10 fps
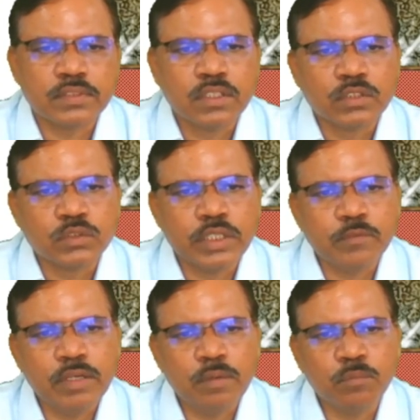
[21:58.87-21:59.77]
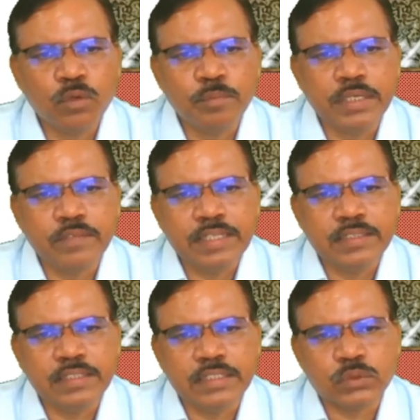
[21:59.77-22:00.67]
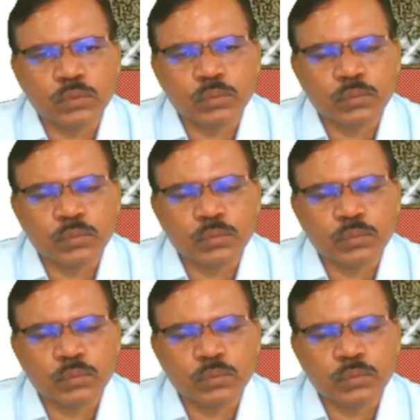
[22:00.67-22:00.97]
So it will move between these two.